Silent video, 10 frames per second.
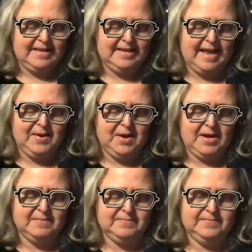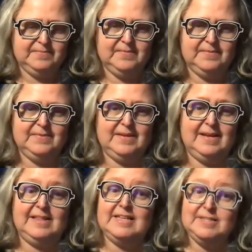Now, um,
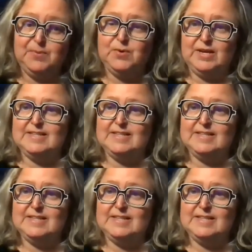this book